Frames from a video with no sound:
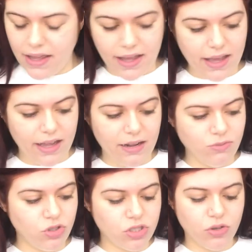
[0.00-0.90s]
And I'm
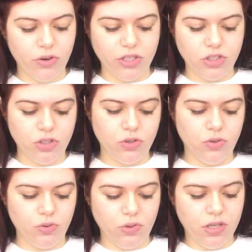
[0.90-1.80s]
just going
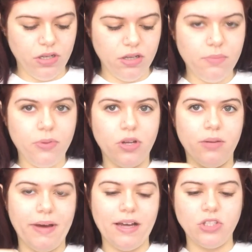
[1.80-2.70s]
to put
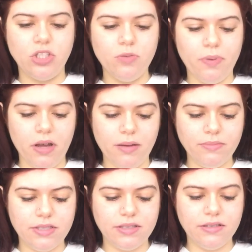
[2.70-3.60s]
about 2
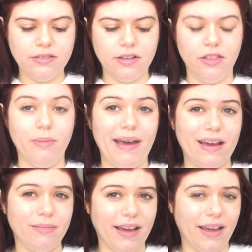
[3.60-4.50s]
pumps on the back
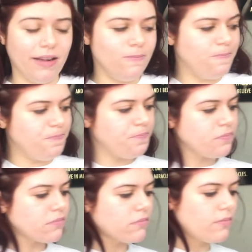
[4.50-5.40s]
of my hand.
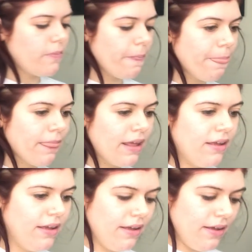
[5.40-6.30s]

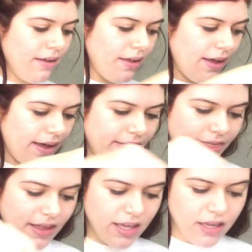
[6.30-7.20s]
And
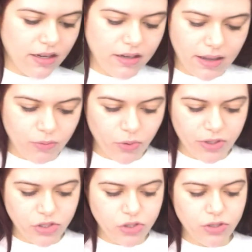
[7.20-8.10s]
then I'm
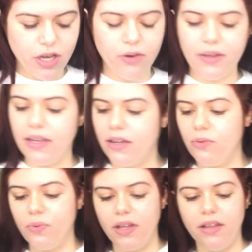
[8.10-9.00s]
going to go
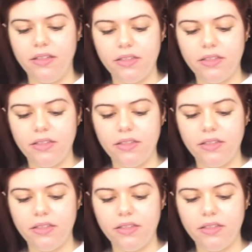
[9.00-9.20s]
in with